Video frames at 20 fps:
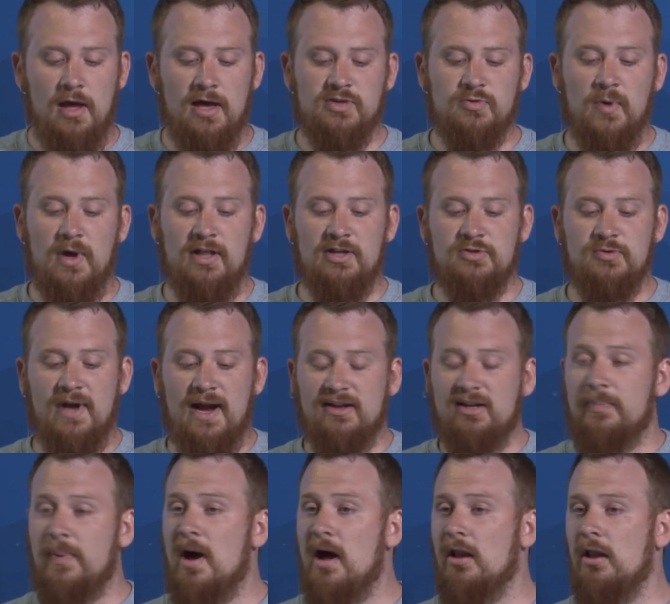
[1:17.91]
as well as
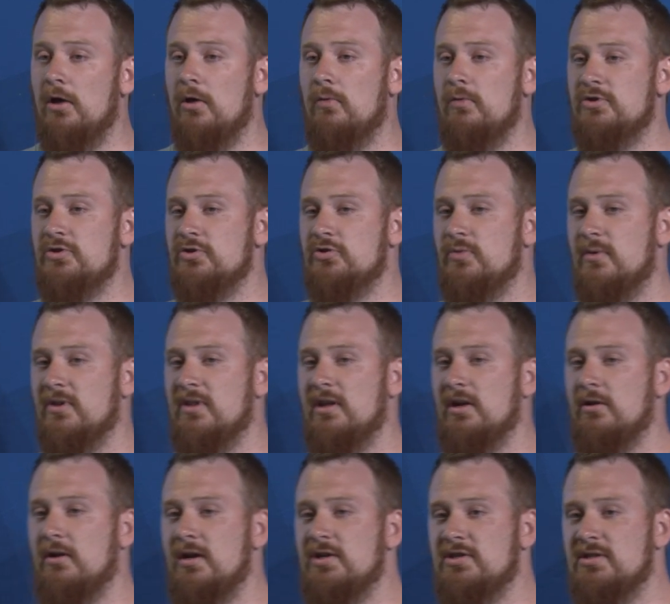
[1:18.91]
React Apollo, which was one of the
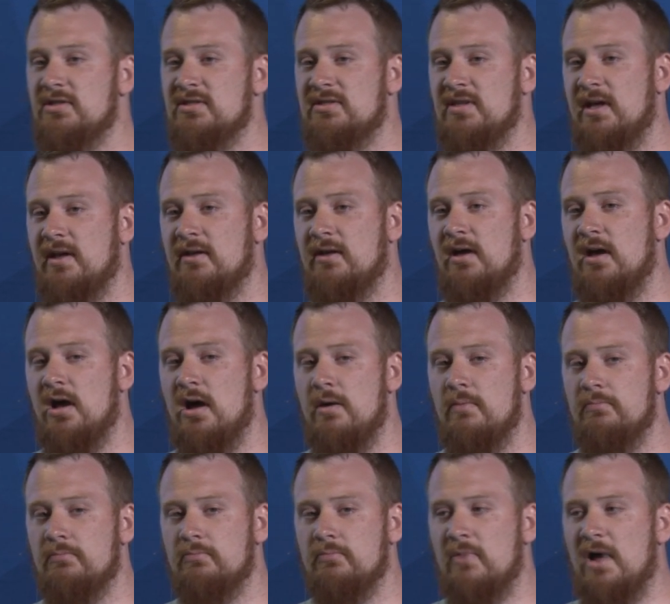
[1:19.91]
integrations that
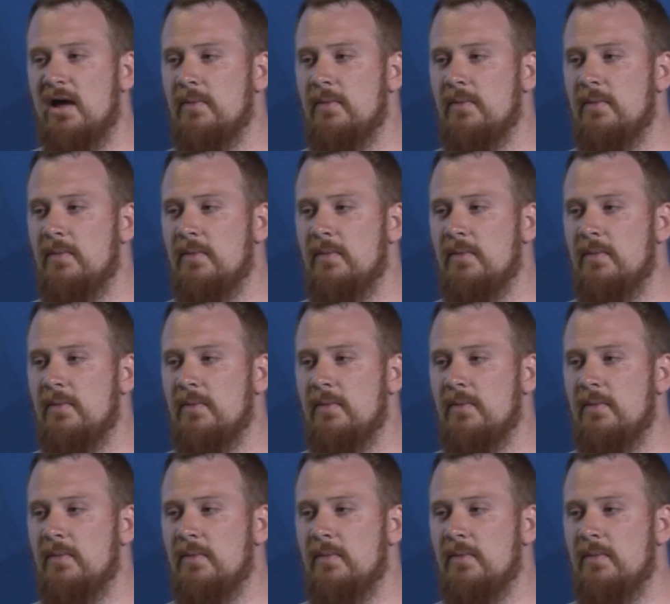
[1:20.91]
um,